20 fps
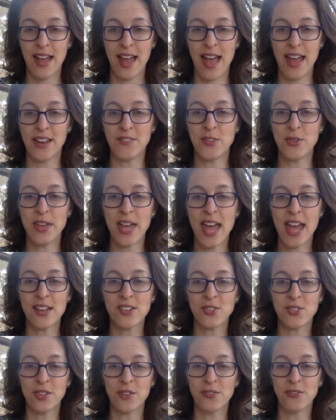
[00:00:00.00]
And if you can't
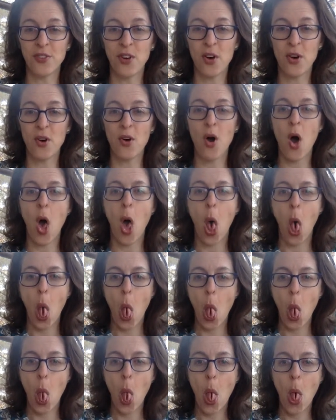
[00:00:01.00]
do the full,
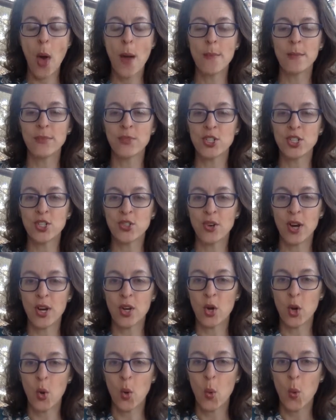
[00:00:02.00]
just try
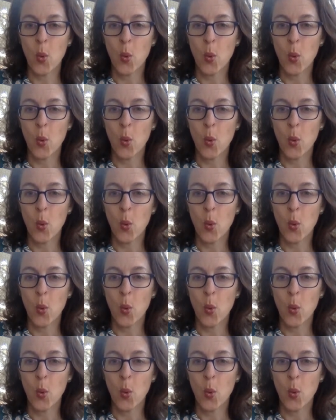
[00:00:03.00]
to